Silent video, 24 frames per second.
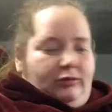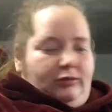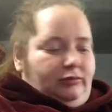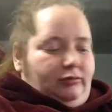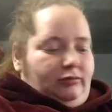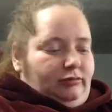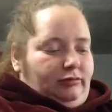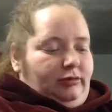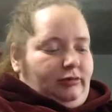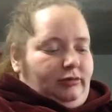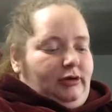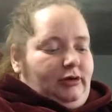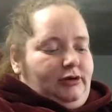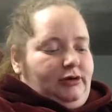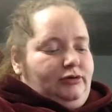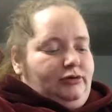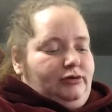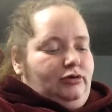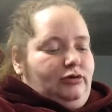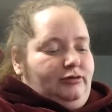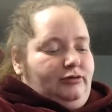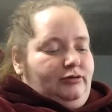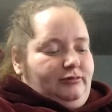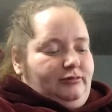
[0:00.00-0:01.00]
I gotta call
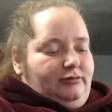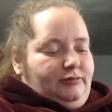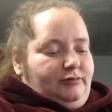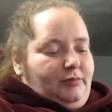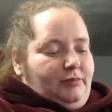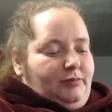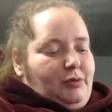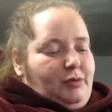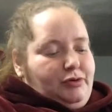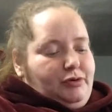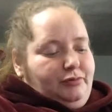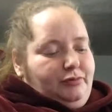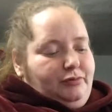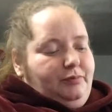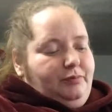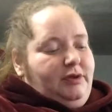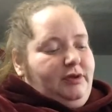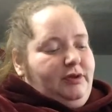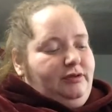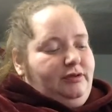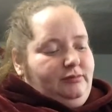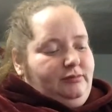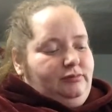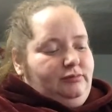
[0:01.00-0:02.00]
them tomorrow and pay
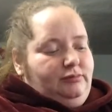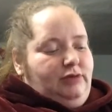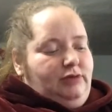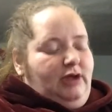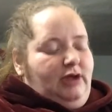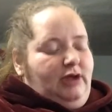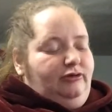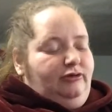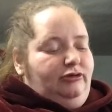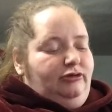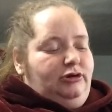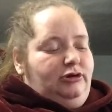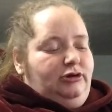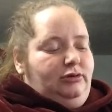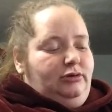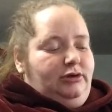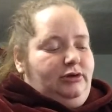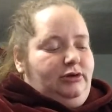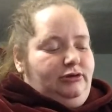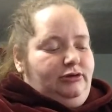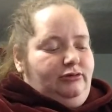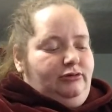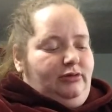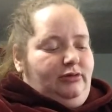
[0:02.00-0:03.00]
them. Actually, no, I
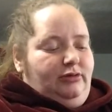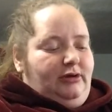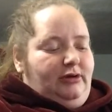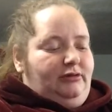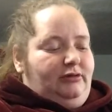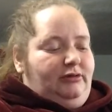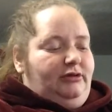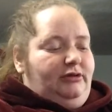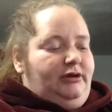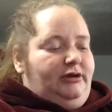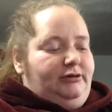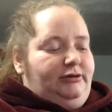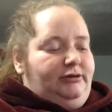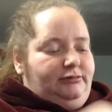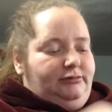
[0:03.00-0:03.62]
can do that online.